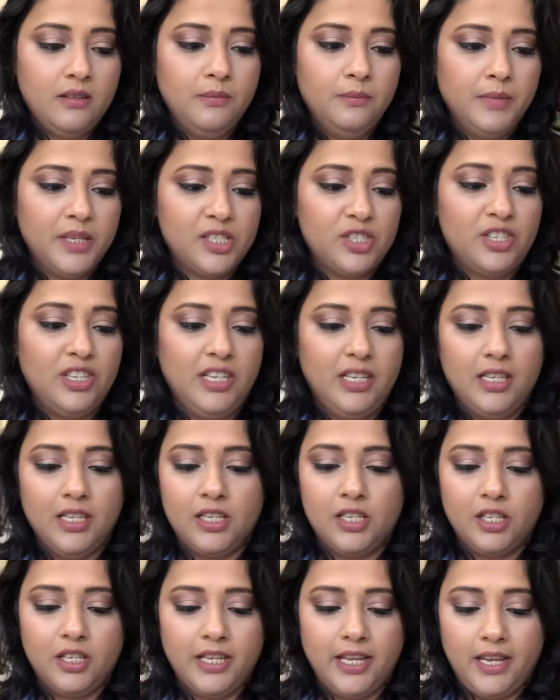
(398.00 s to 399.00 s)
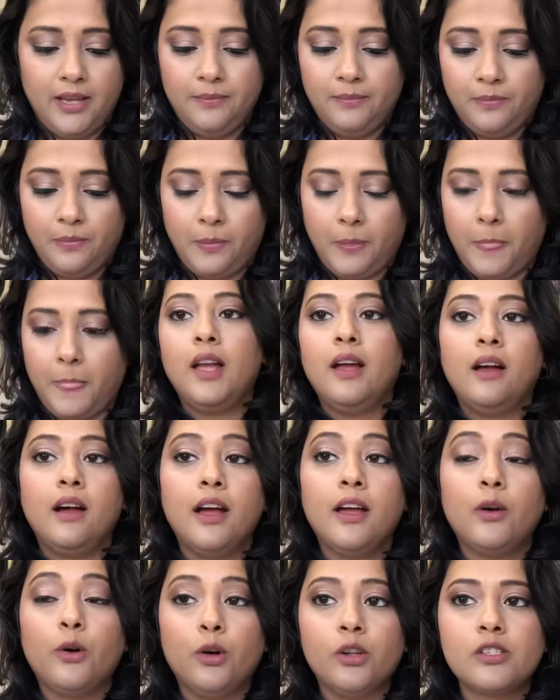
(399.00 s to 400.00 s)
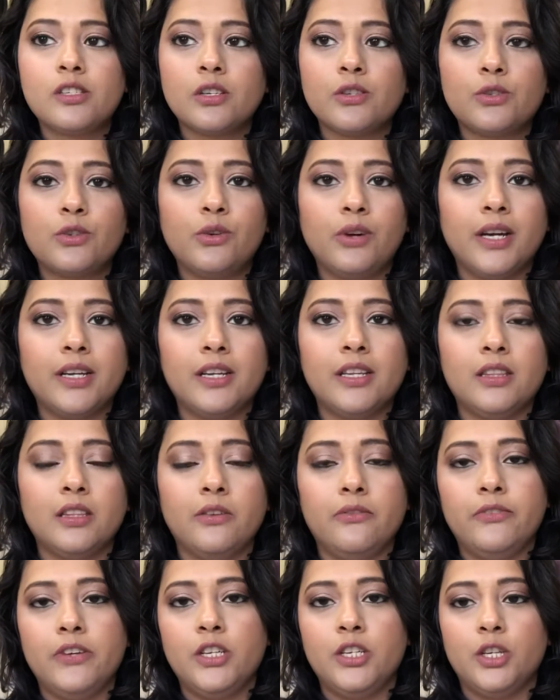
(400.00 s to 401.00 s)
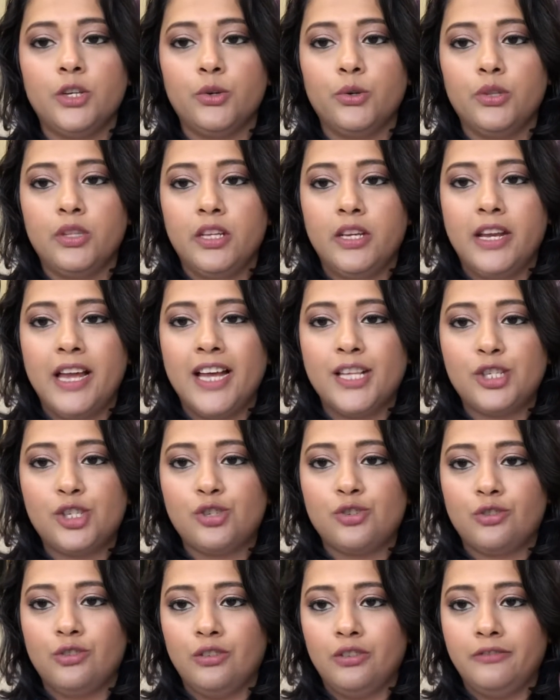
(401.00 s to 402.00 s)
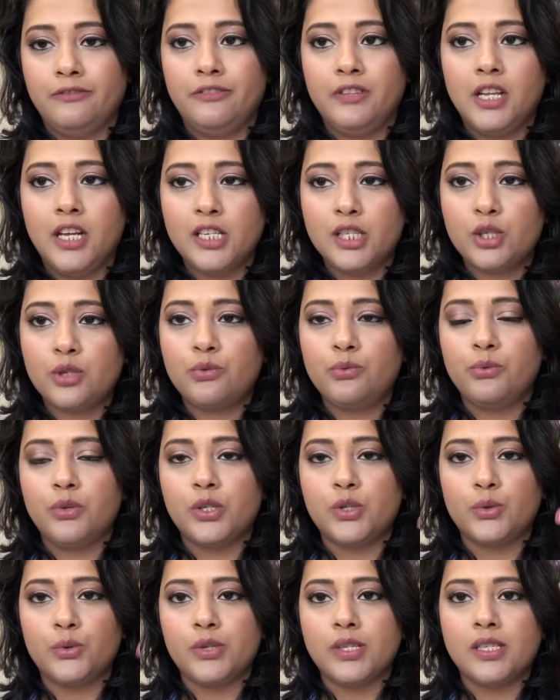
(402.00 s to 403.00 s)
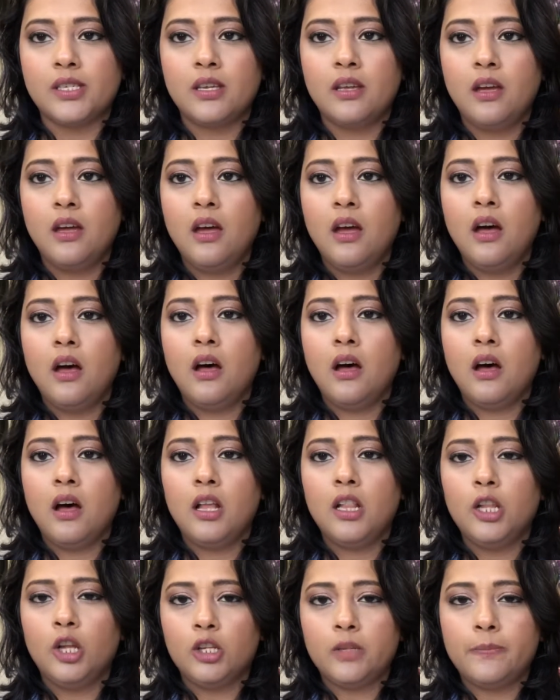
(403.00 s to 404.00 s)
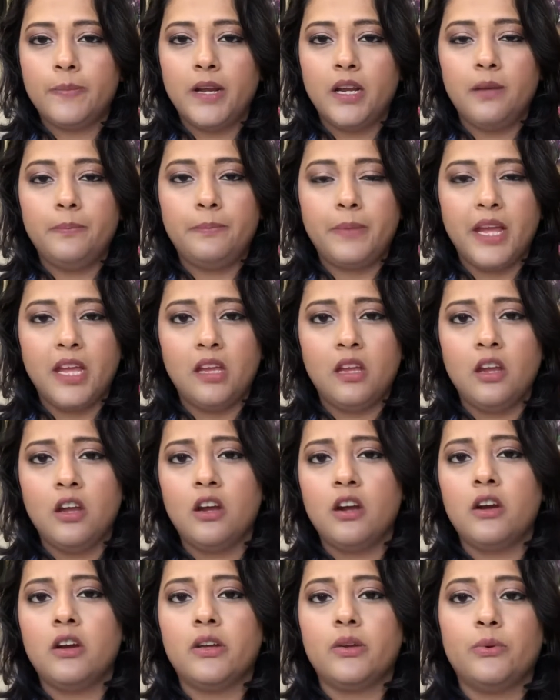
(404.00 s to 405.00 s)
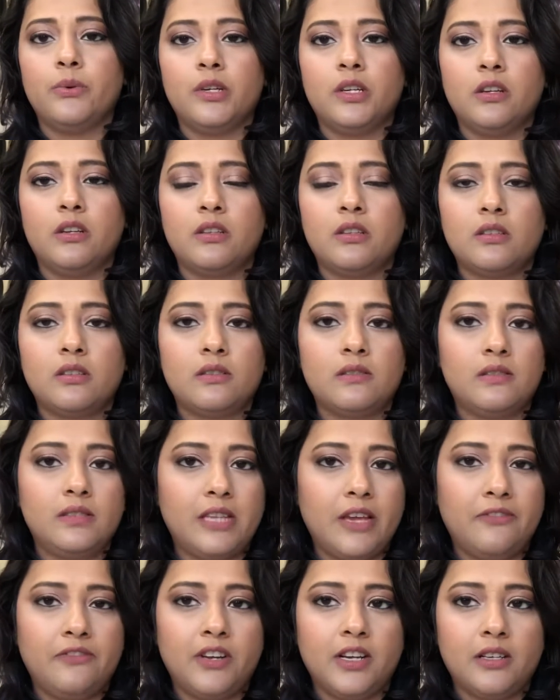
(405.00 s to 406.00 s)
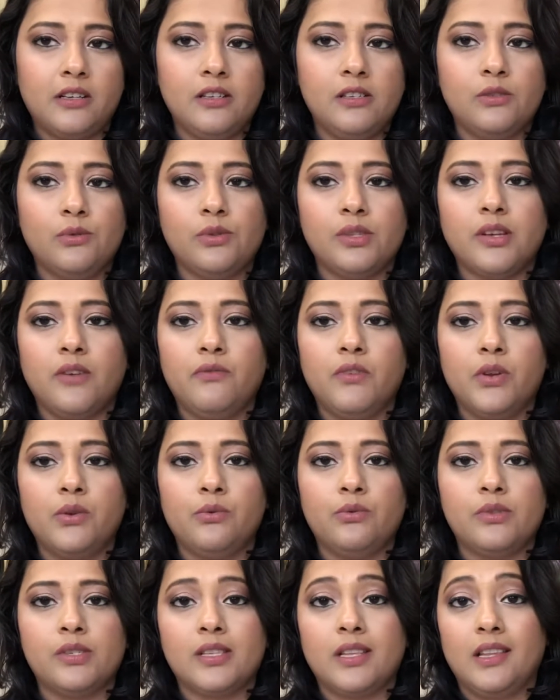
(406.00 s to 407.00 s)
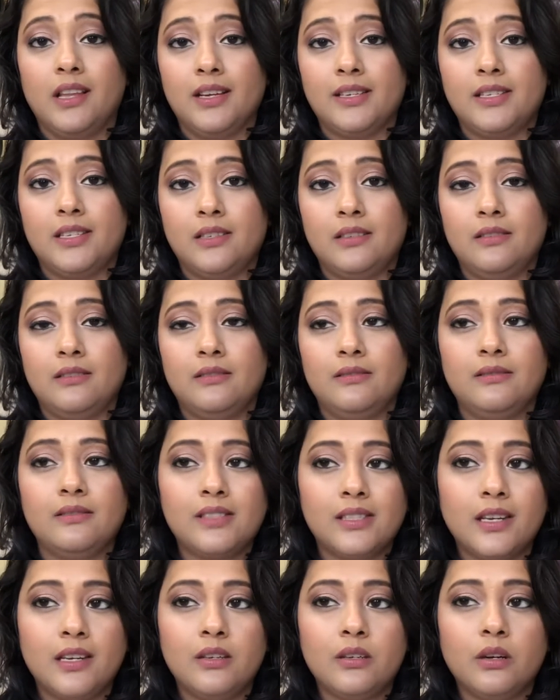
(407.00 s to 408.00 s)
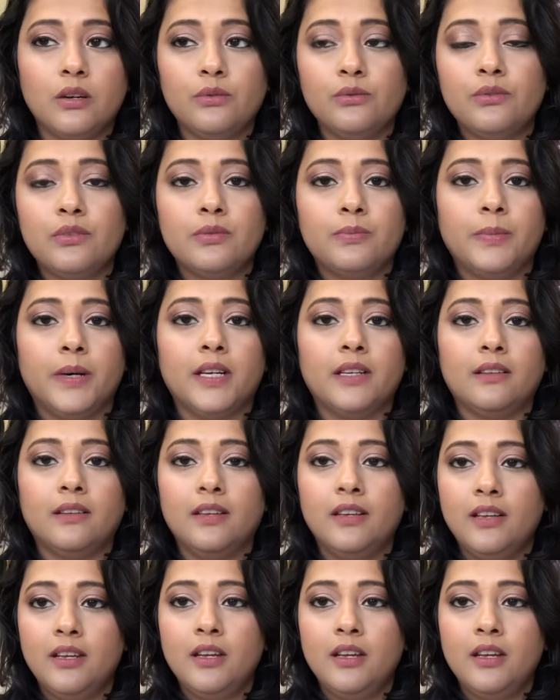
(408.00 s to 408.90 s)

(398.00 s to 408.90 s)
Much needed today. I also tried in the video the Natural Flush, which was a lot pinkier. It would definitely suit someone who's lighter skin toned, but